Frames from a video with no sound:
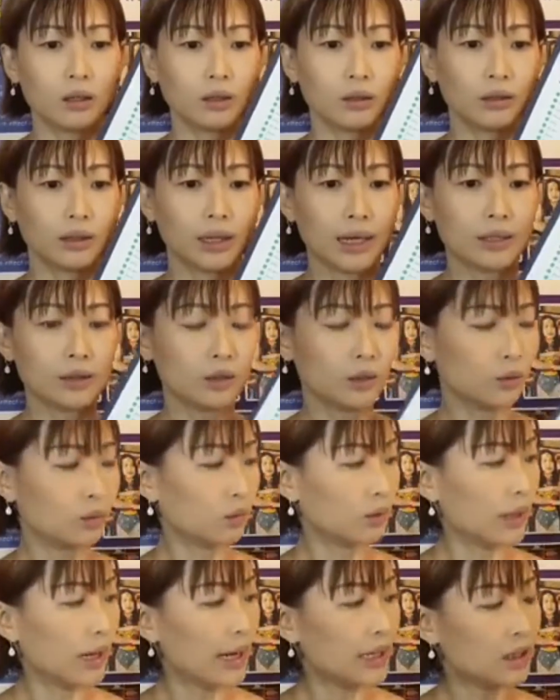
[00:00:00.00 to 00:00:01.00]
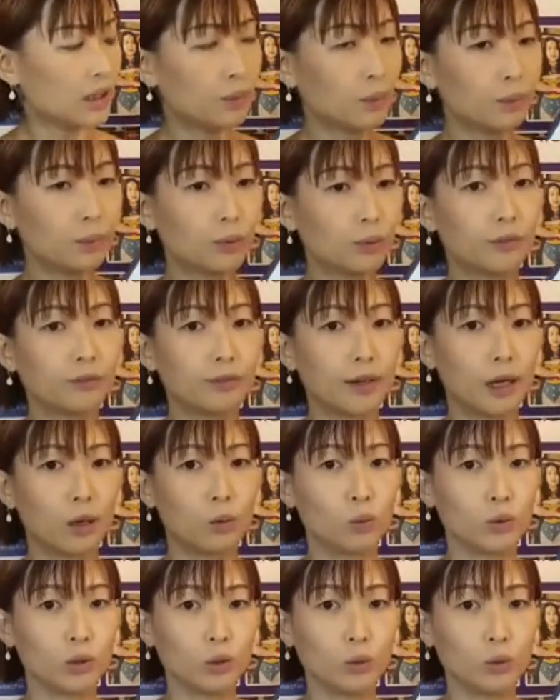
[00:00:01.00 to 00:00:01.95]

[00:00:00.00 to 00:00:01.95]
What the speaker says: Okay, so the expert profile,